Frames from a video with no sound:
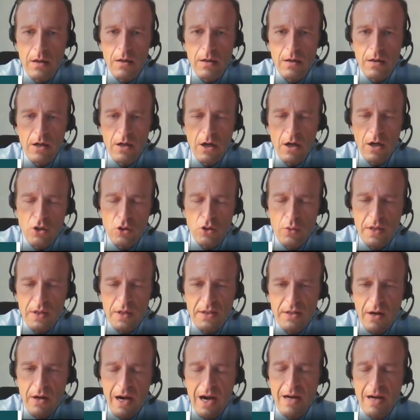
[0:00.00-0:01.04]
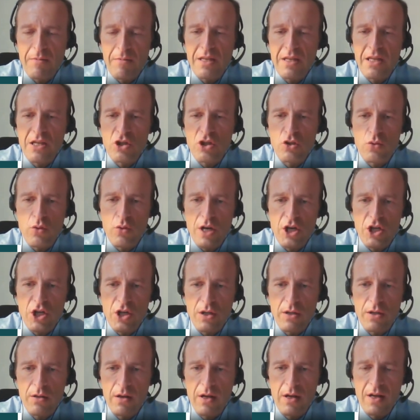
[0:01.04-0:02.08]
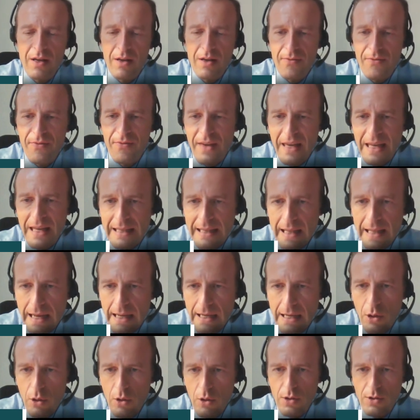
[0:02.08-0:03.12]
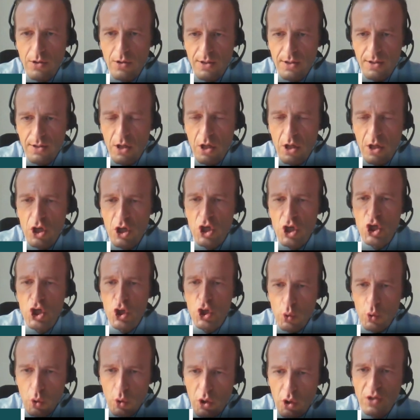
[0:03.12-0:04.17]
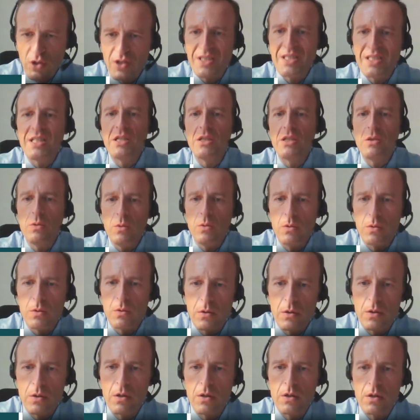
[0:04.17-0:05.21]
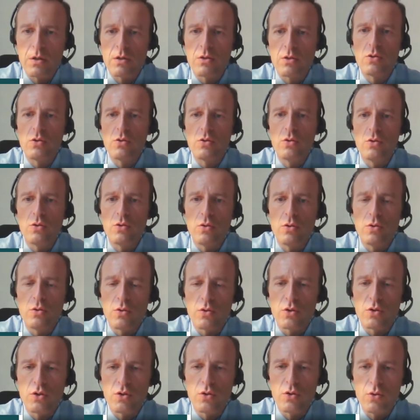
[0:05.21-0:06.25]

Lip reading: countries or administration, think tankers should continue to